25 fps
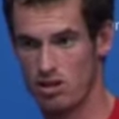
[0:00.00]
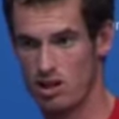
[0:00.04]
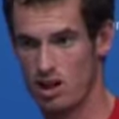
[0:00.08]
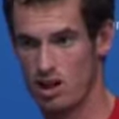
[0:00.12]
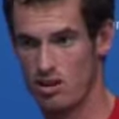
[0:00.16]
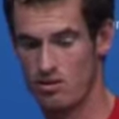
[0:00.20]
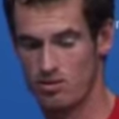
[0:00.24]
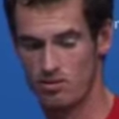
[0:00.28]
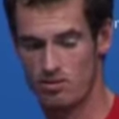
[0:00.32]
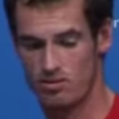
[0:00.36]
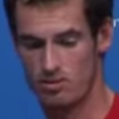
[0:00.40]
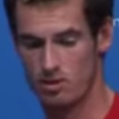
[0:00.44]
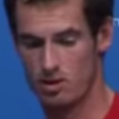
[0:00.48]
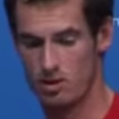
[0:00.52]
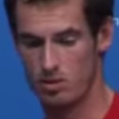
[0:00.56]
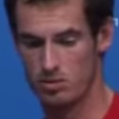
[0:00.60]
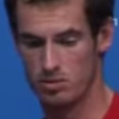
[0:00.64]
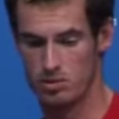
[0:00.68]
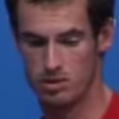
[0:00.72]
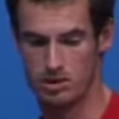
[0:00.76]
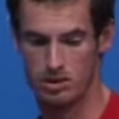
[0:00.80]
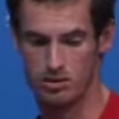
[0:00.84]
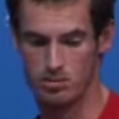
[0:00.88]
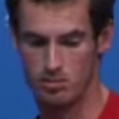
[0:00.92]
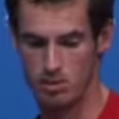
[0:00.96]
I have not
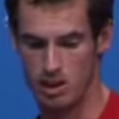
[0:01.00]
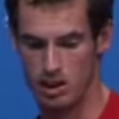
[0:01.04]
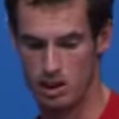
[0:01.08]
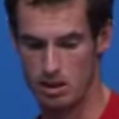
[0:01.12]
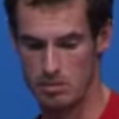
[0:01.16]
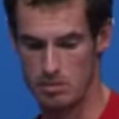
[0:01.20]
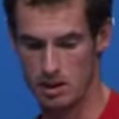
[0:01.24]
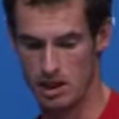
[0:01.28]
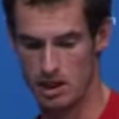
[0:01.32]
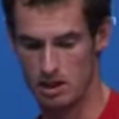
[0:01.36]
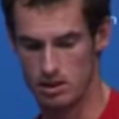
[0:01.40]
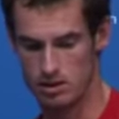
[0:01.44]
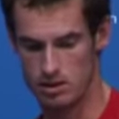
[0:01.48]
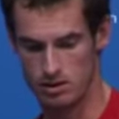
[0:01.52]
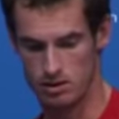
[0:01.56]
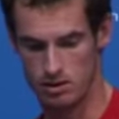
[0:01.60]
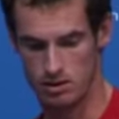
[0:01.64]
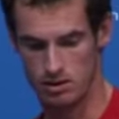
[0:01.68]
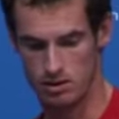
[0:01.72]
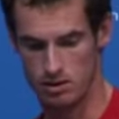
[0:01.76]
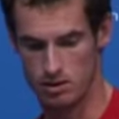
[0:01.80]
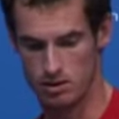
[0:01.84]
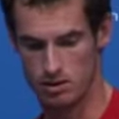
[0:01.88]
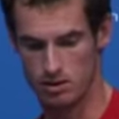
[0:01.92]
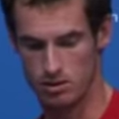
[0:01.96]
played many matches
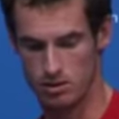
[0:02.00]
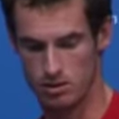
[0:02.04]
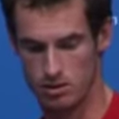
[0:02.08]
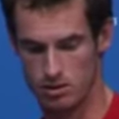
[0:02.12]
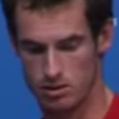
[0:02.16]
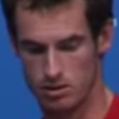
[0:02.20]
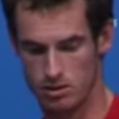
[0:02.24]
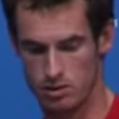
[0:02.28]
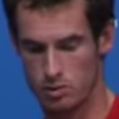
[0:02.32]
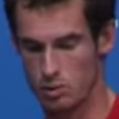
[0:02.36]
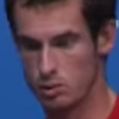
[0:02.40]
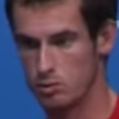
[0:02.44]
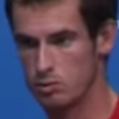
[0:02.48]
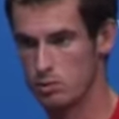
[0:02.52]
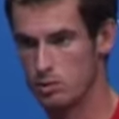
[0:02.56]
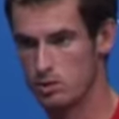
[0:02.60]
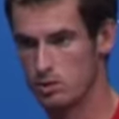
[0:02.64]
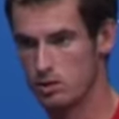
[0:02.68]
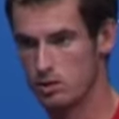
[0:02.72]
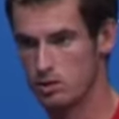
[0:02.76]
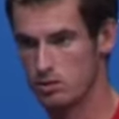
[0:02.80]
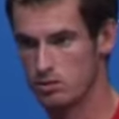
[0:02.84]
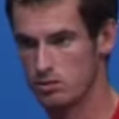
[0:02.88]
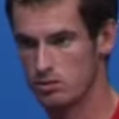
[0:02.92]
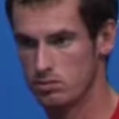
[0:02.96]
at all since
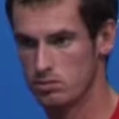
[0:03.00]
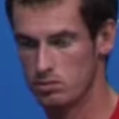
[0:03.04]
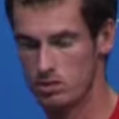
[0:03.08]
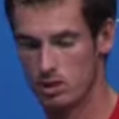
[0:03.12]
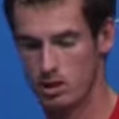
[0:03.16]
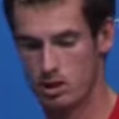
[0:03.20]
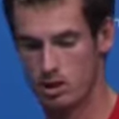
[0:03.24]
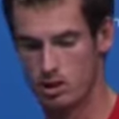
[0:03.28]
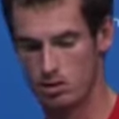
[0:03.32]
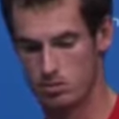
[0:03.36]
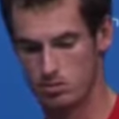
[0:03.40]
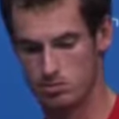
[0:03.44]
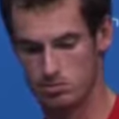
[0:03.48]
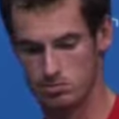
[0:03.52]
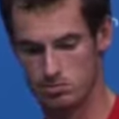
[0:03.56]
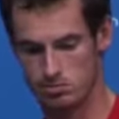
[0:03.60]
Wimbledon, um,